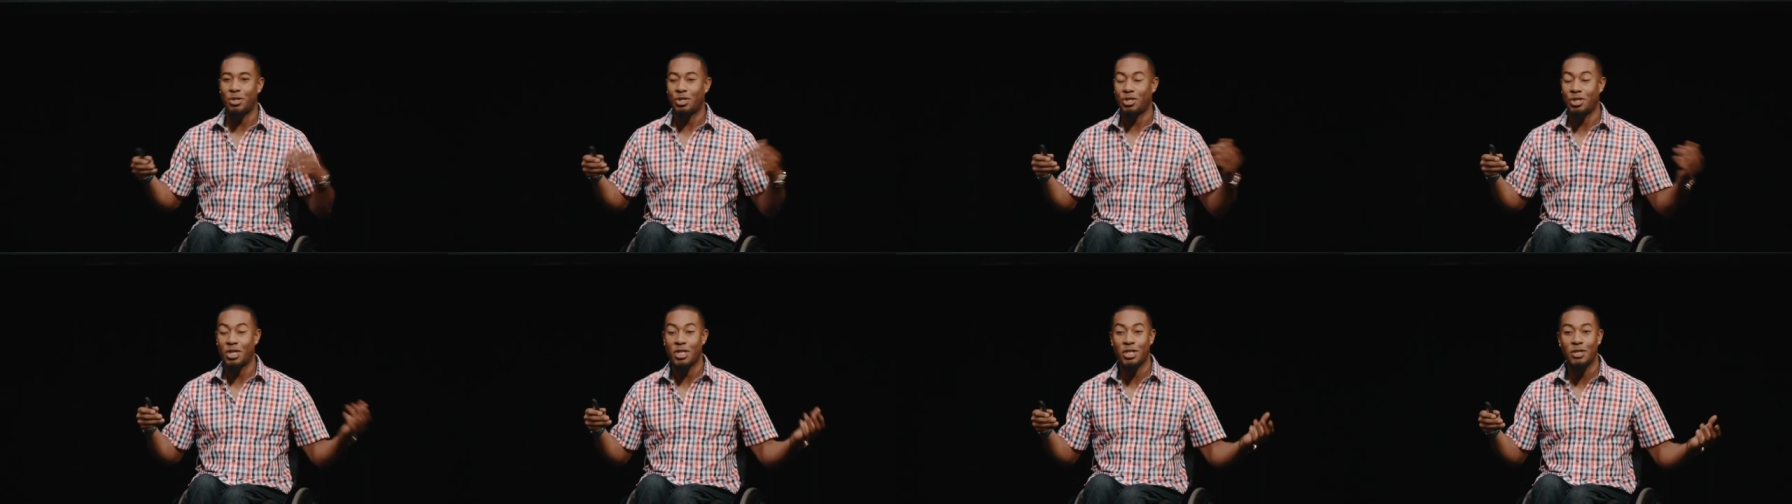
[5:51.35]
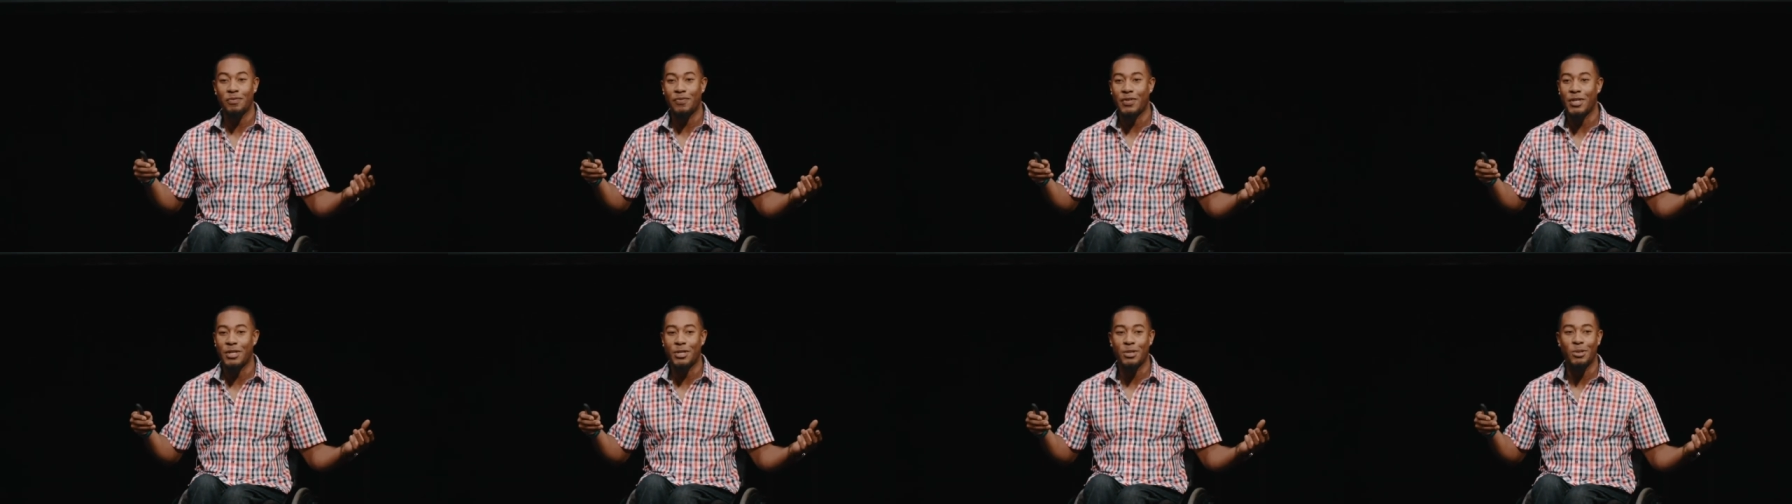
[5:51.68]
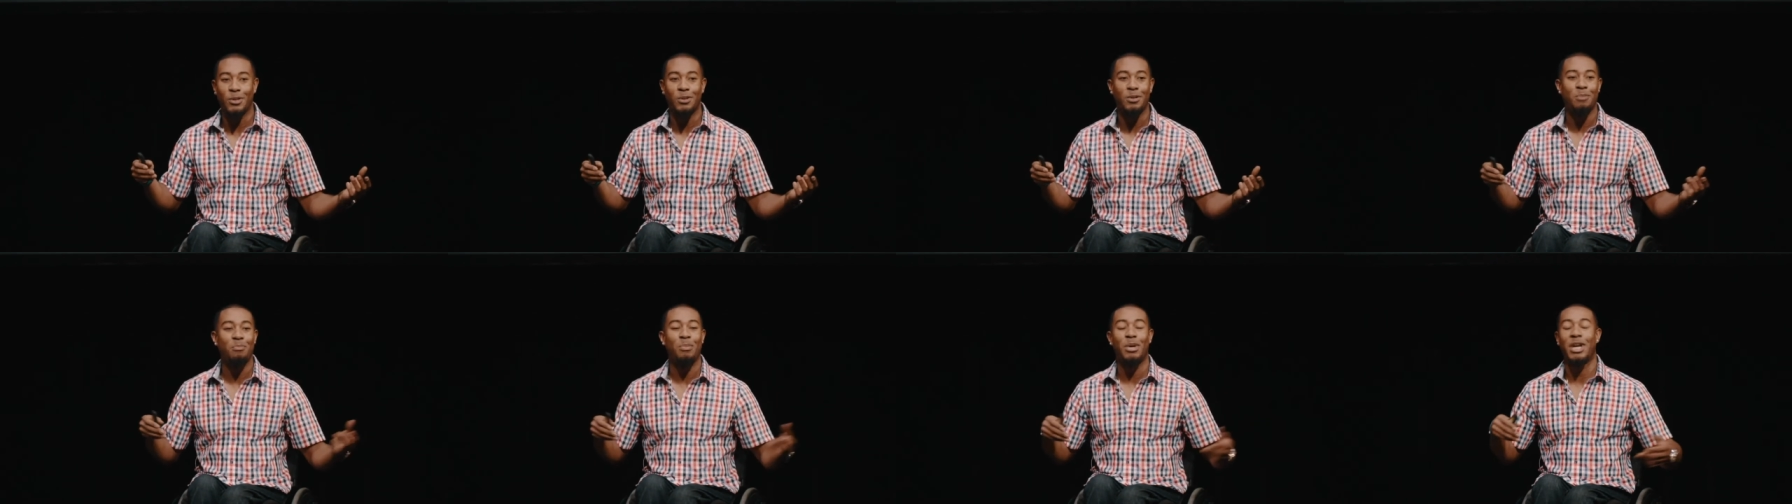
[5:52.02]
push another
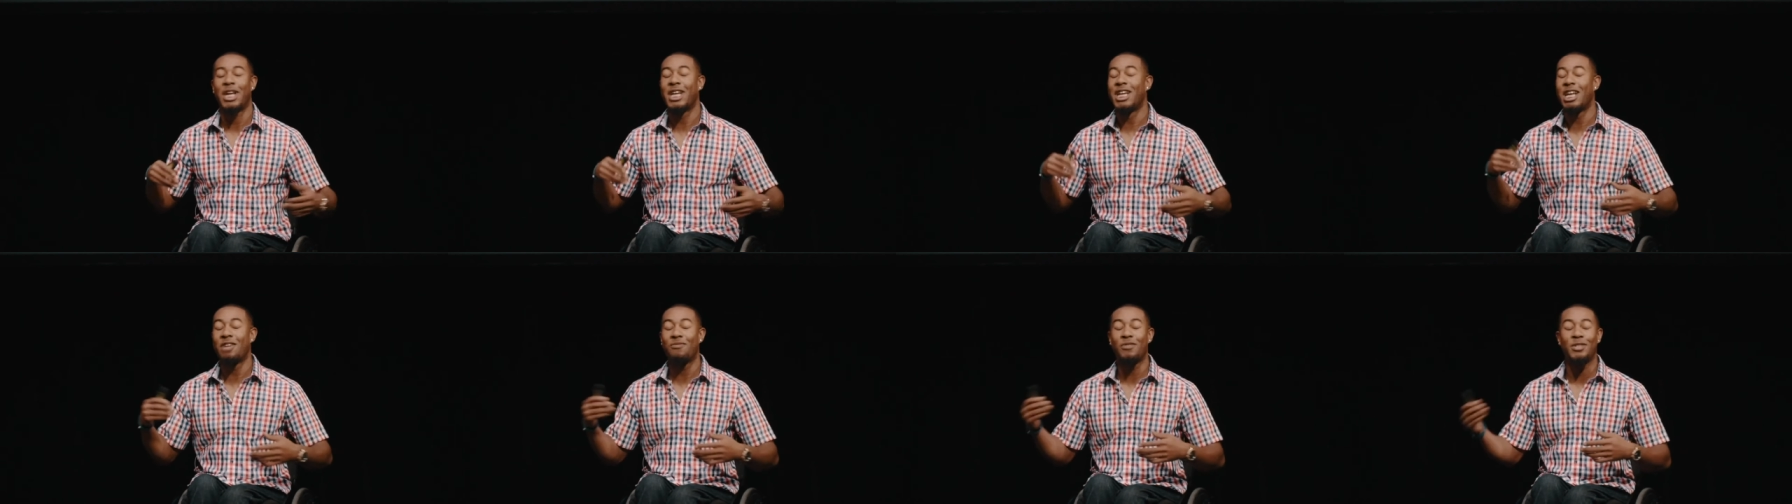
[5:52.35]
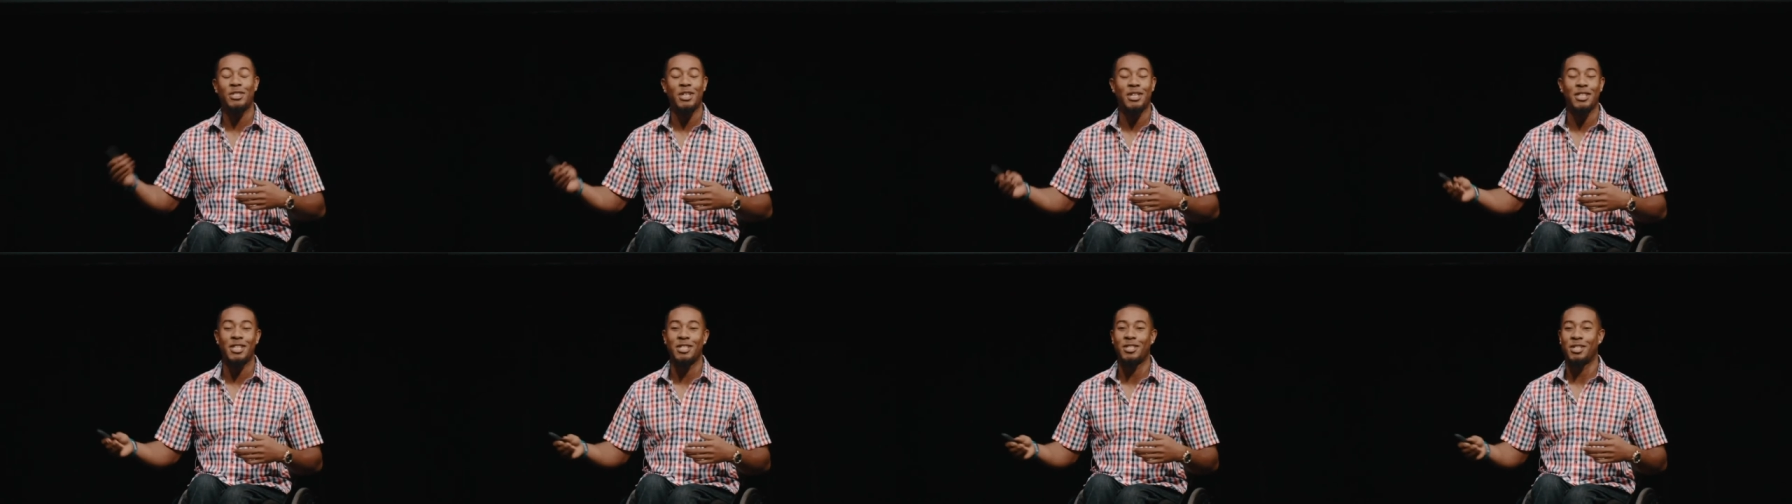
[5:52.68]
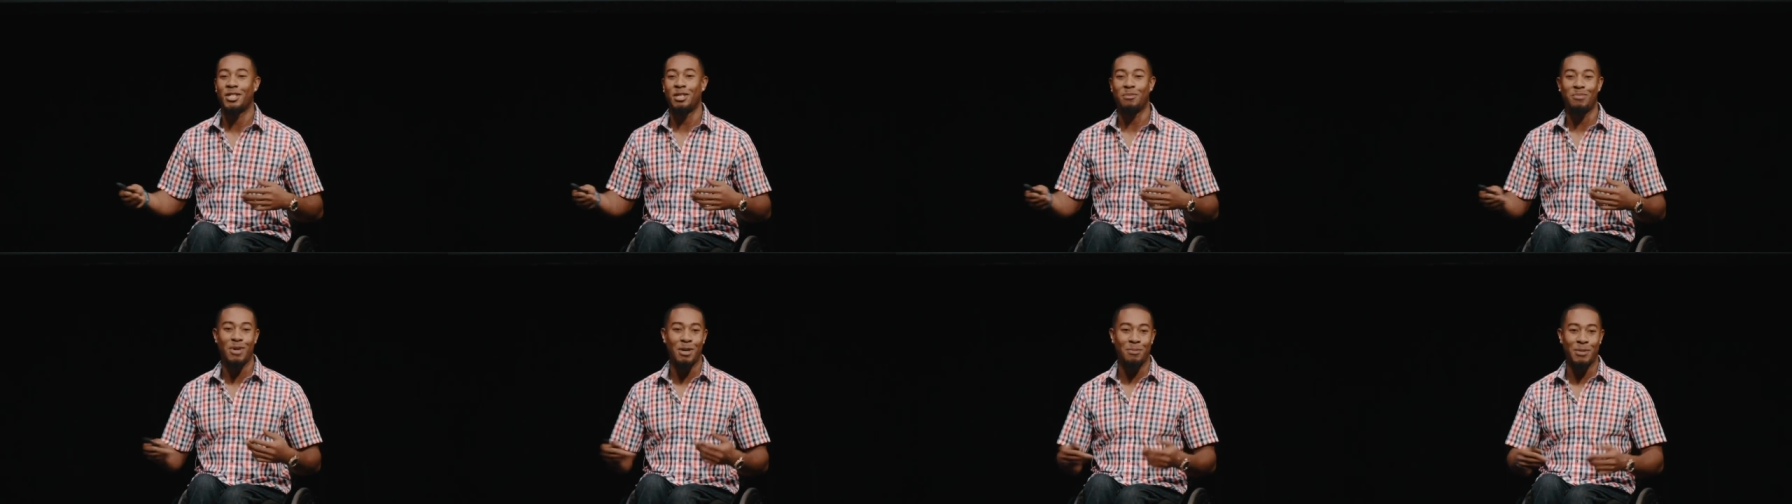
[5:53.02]
vehicle. But I'd never done this
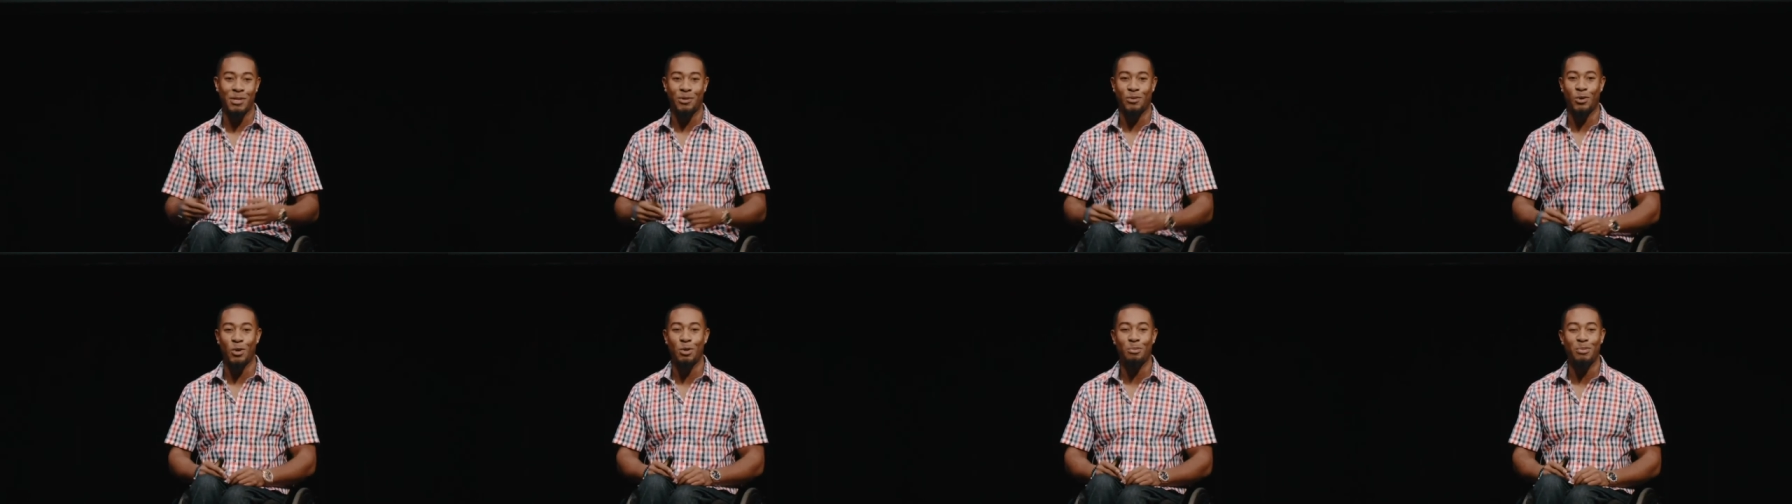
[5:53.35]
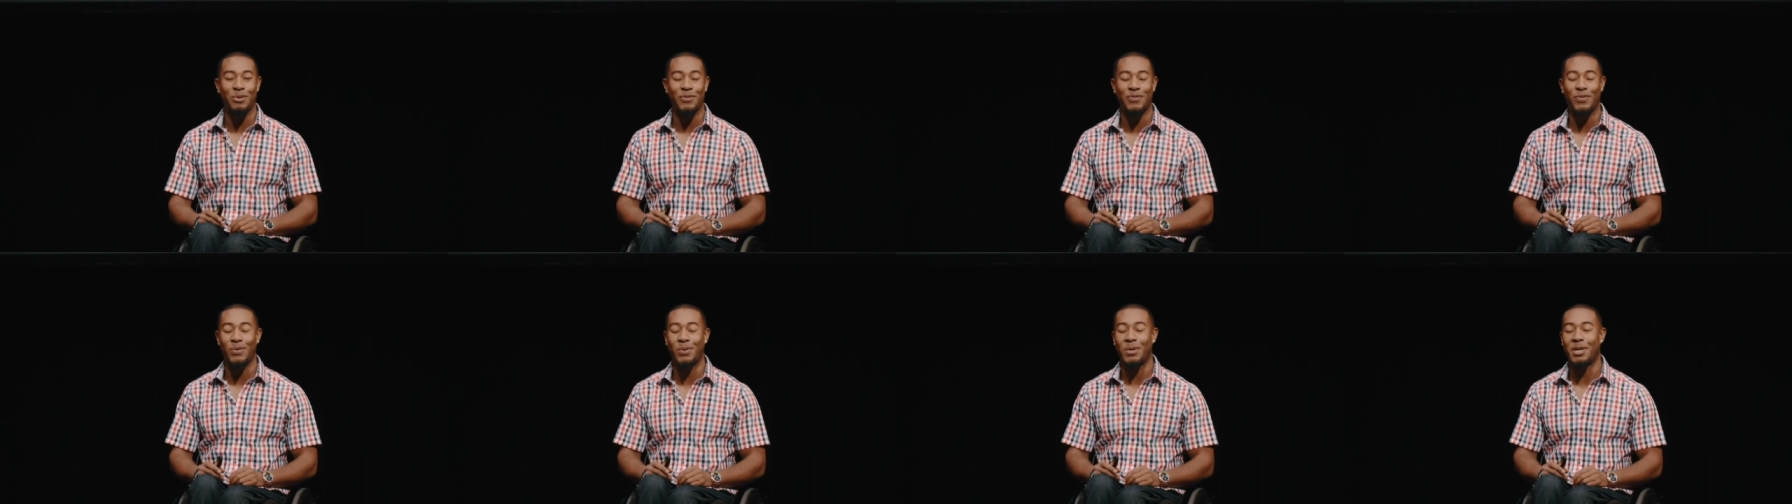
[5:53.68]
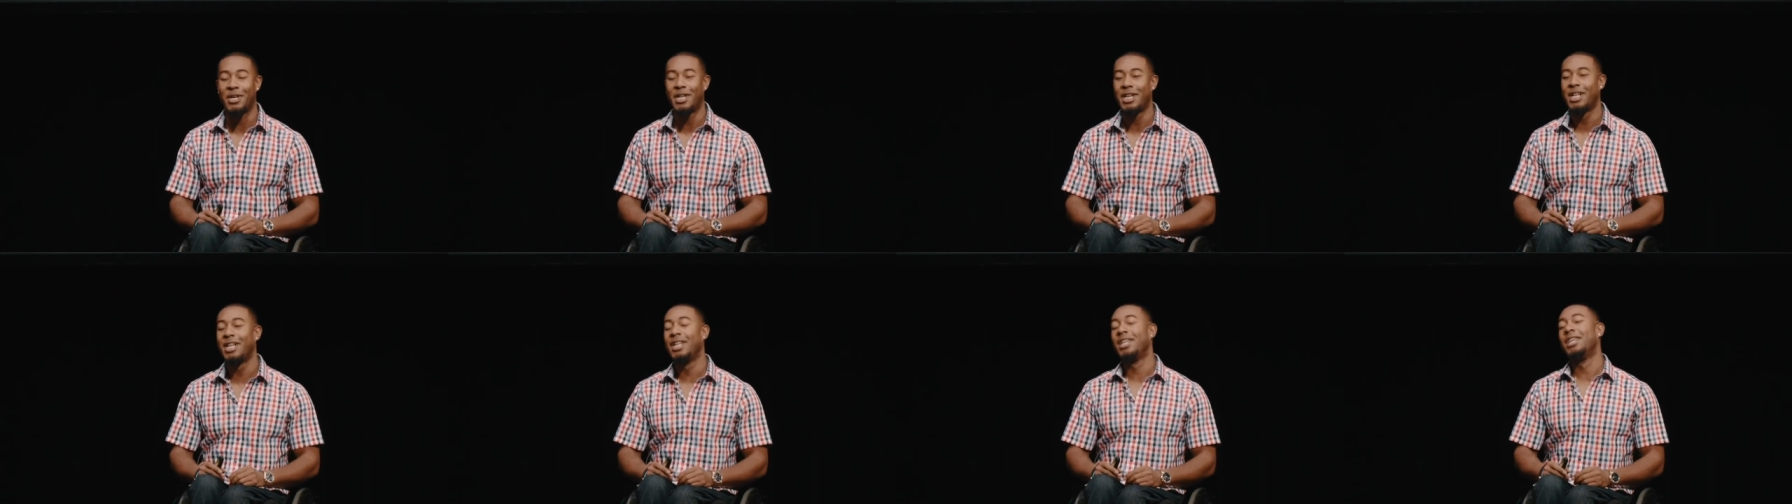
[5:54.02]
on the public road
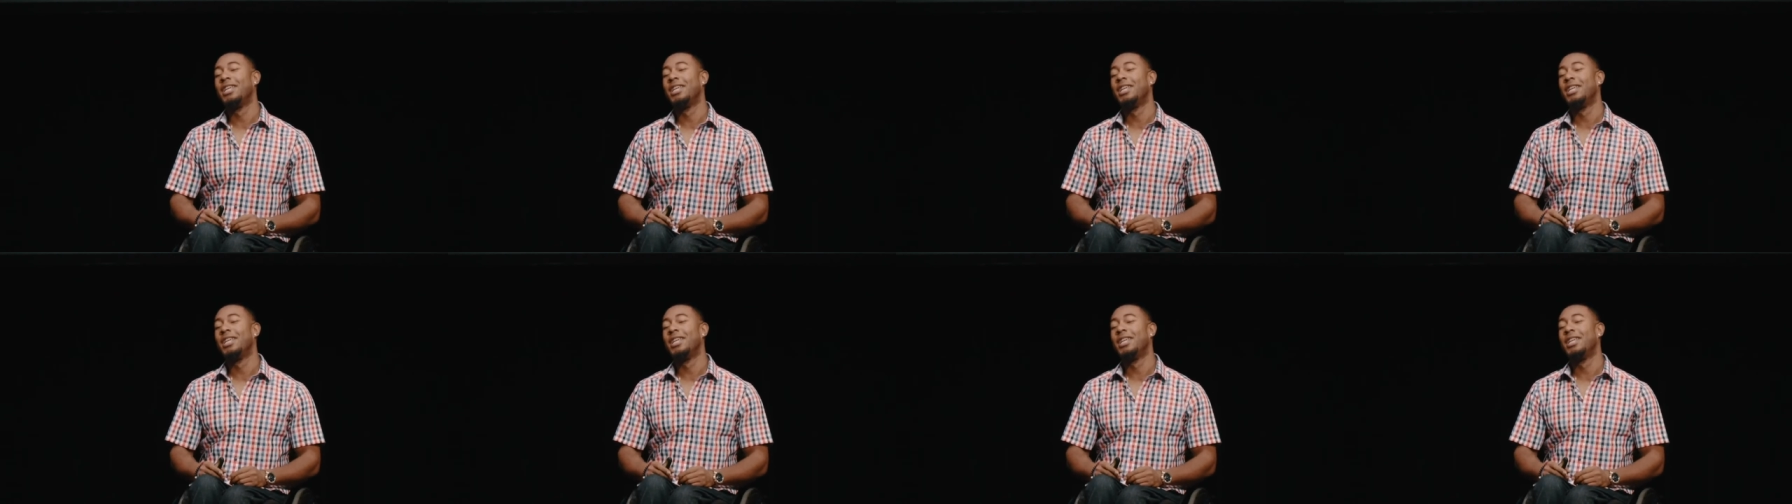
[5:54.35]
before.